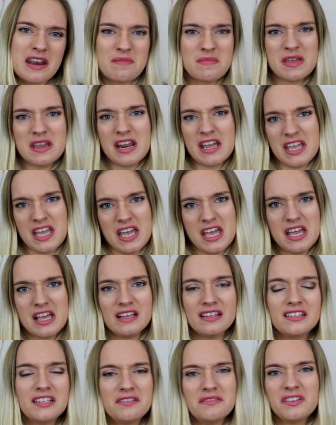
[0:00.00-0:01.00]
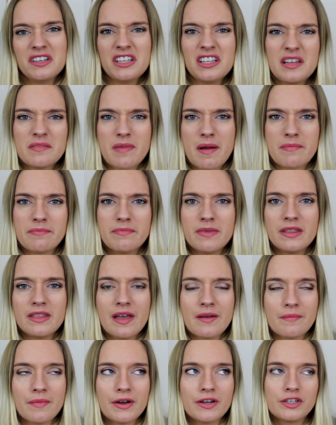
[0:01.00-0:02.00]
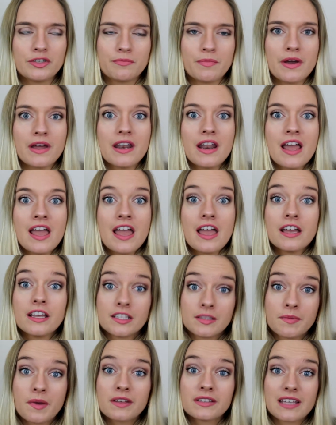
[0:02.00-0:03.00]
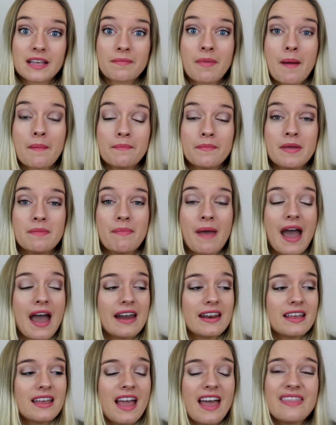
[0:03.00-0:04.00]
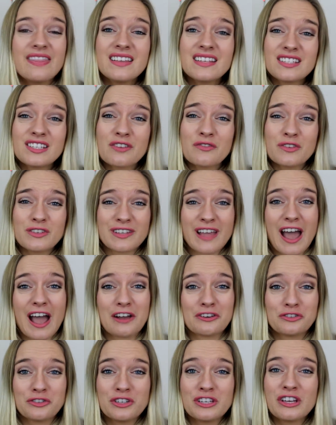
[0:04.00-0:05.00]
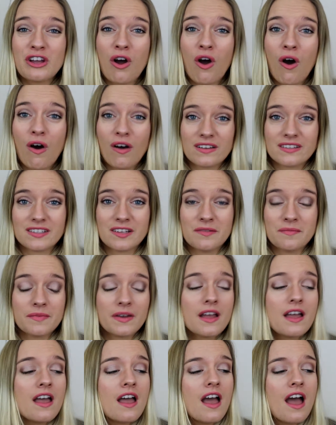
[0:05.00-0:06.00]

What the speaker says: I mean, I guess I don't really like peppermint that much, but it smells like peppermint patty, and this stuff is actually awesome.